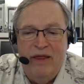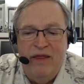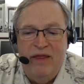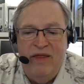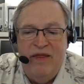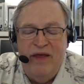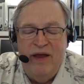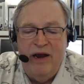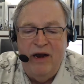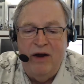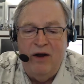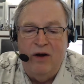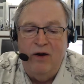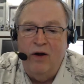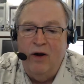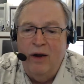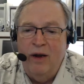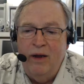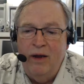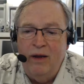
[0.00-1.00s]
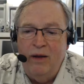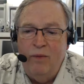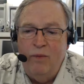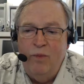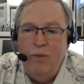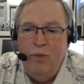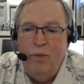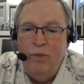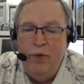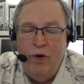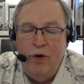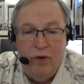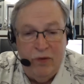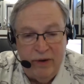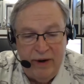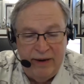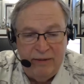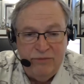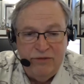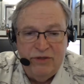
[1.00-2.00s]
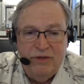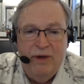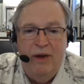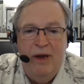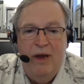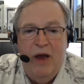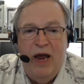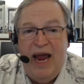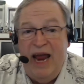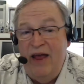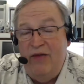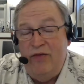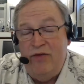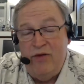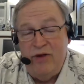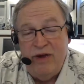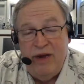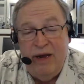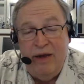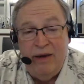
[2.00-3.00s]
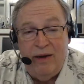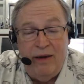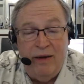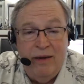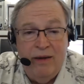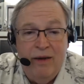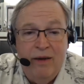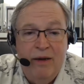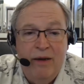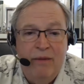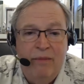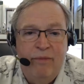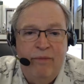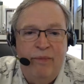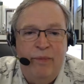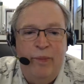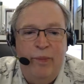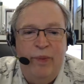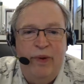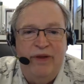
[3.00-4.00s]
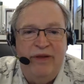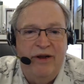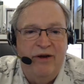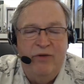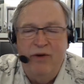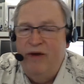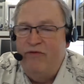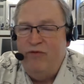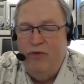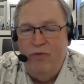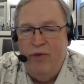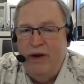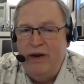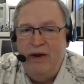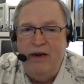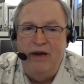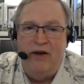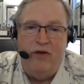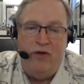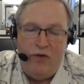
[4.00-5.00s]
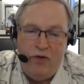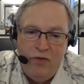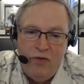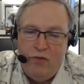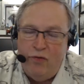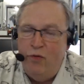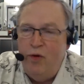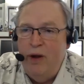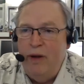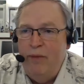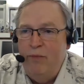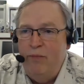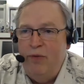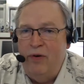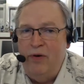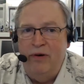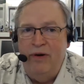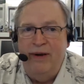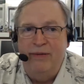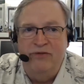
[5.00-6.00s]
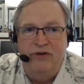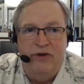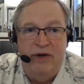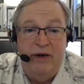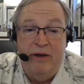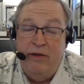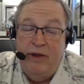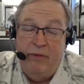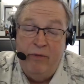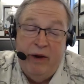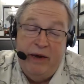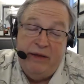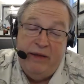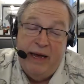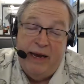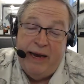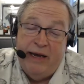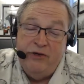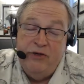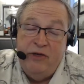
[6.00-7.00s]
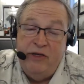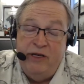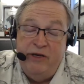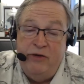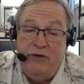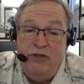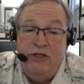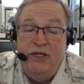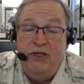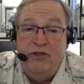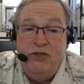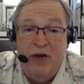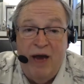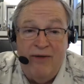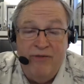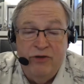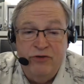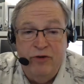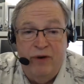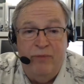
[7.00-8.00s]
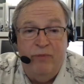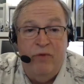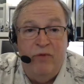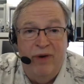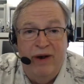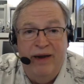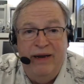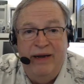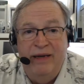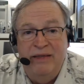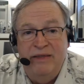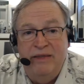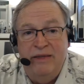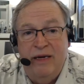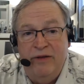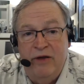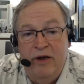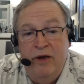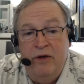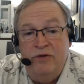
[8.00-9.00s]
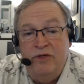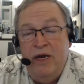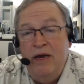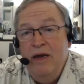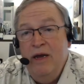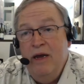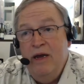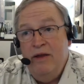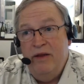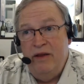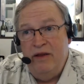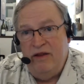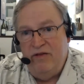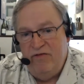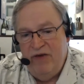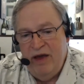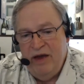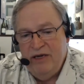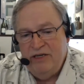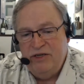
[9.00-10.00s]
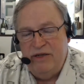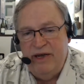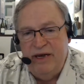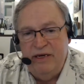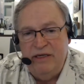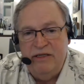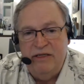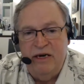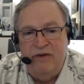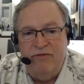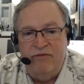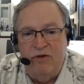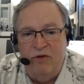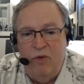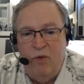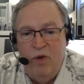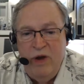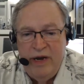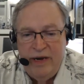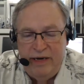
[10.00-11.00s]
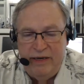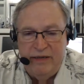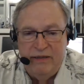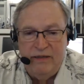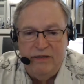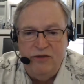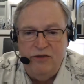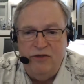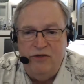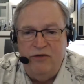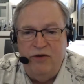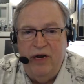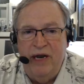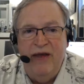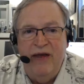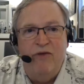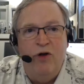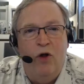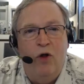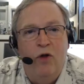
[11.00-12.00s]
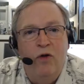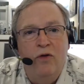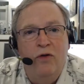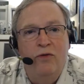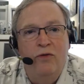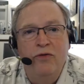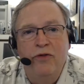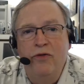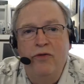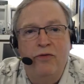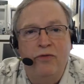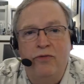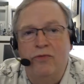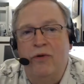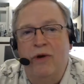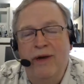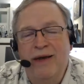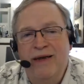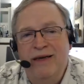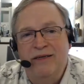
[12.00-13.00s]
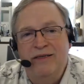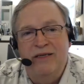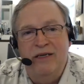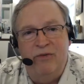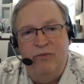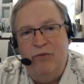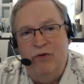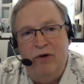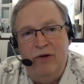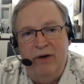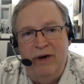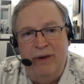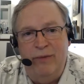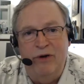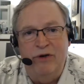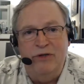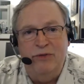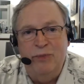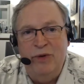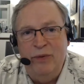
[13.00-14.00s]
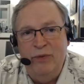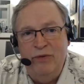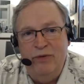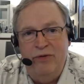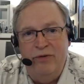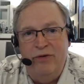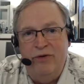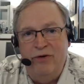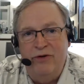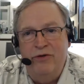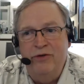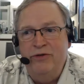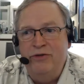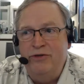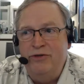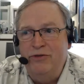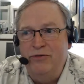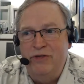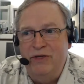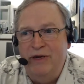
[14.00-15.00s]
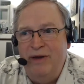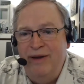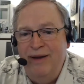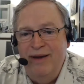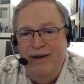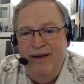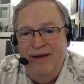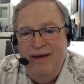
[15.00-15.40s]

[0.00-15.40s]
their programs and their data, but they don't have to write any new programs for data. They write that actually using JavaScript running inside the host. The advantage of that is several. One is you can have a whole new set of programmers, people who are used to using